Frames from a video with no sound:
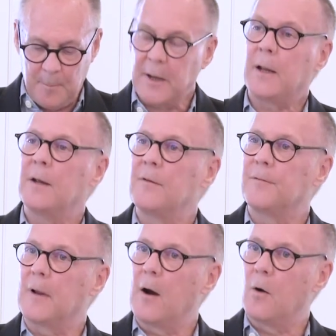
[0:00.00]
Picking the
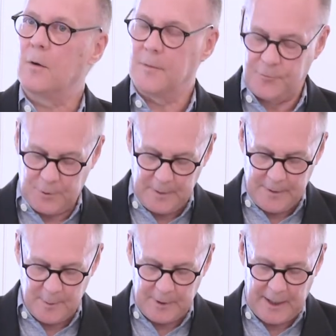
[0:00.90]
flower of
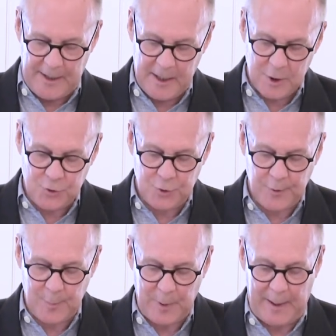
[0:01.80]
trillium can injure
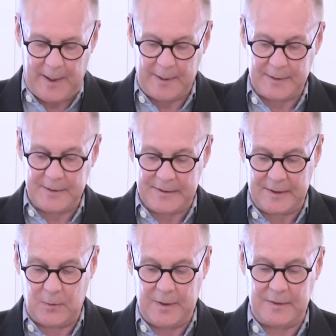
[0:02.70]
the plant
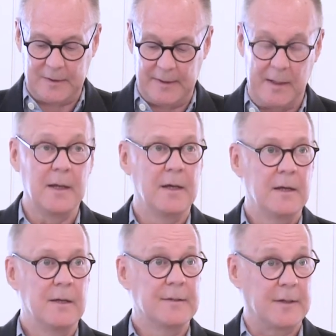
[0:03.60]
seriously,
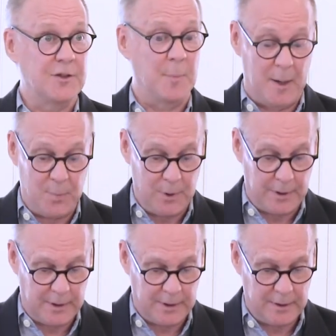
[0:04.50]
says my
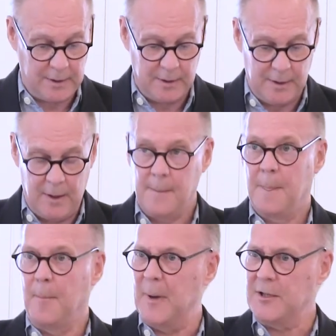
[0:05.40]
book.
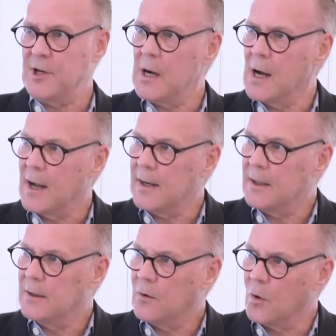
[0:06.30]
May die
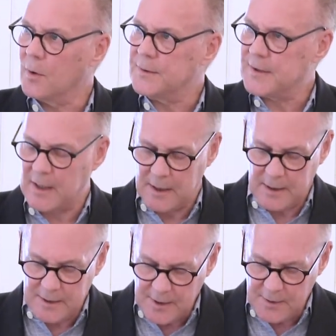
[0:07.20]
or take
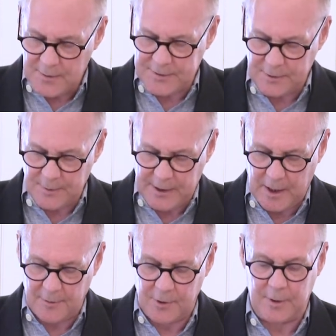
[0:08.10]
years to
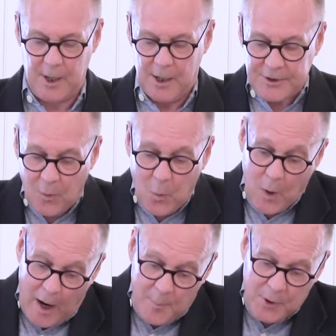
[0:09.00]
recover. So
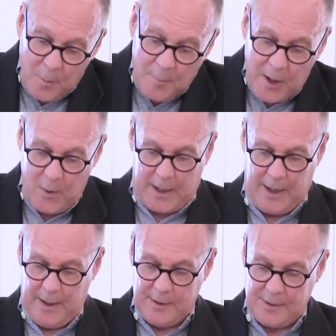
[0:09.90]
I built
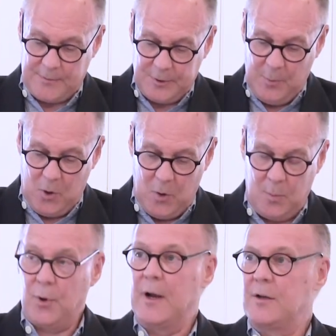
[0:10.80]
barricades of small
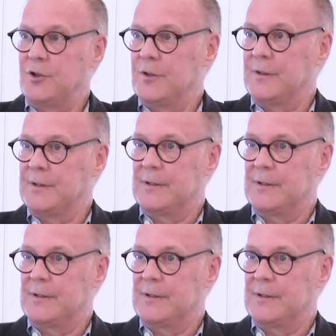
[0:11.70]
branches,